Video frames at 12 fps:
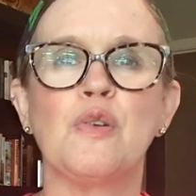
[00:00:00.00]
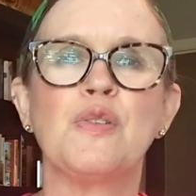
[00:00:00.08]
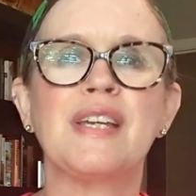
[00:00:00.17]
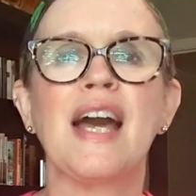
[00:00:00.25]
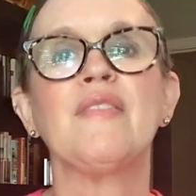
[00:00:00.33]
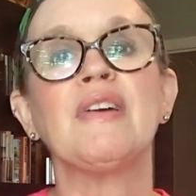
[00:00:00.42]
It
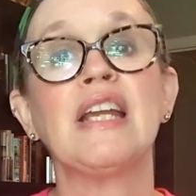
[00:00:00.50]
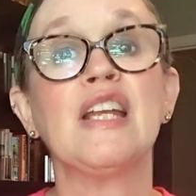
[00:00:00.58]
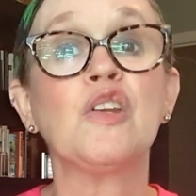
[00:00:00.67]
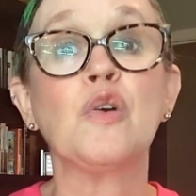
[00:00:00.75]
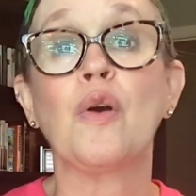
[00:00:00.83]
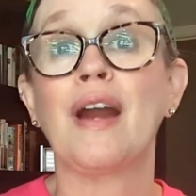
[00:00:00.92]
was kind of an
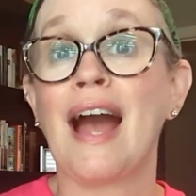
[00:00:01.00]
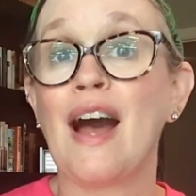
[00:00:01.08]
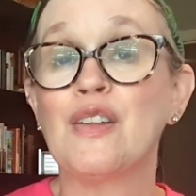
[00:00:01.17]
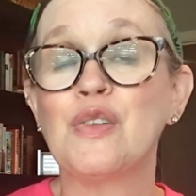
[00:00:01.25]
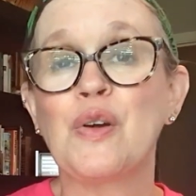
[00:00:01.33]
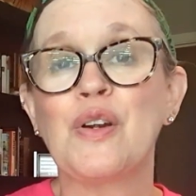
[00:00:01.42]
indoor
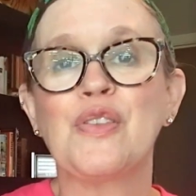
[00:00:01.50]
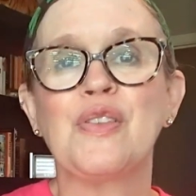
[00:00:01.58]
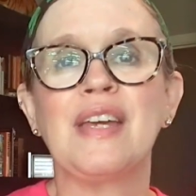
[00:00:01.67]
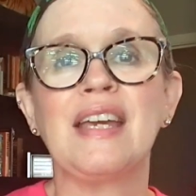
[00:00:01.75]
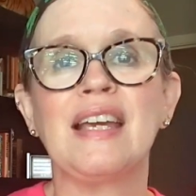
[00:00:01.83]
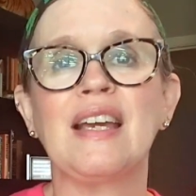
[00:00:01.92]
outdoor
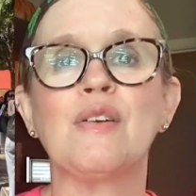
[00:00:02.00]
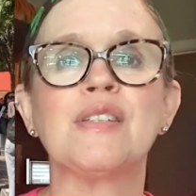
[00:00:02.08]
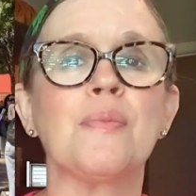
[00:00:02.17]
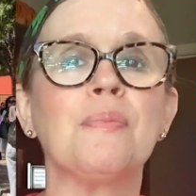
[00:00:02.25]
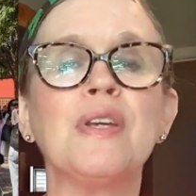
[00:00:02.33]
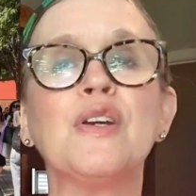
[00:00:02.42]
thing. It was
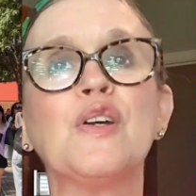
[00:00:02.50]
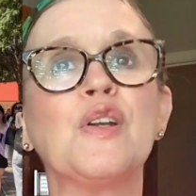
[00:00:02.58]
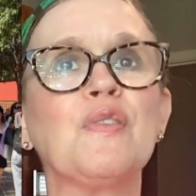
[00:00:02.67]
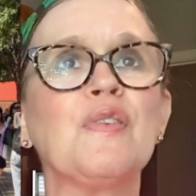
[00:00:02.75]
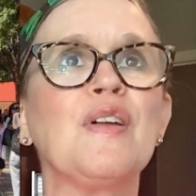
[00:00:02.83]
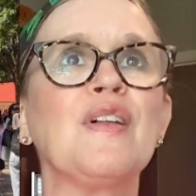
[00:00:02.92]
a
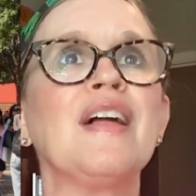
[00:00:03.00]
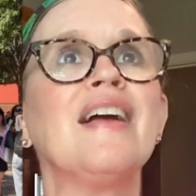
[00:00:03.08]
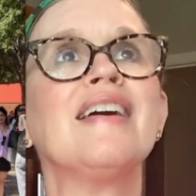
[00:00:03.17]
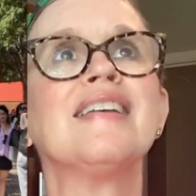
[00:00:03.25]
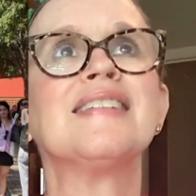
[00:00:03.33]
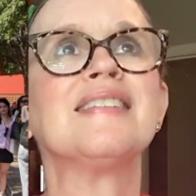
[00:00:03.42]
beautiful
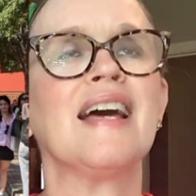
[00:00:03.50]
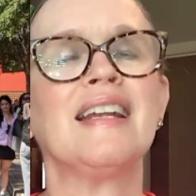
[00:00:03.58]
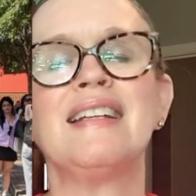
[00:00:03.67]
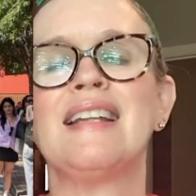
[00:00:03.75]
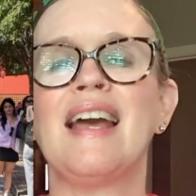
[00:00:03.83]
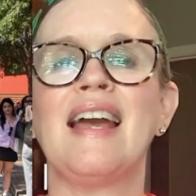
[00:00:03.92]

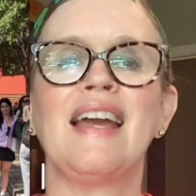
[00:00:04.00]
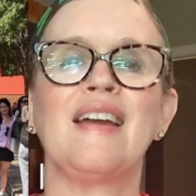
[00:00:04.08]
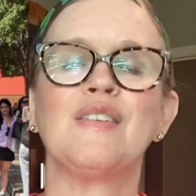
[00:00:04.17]
sunny day.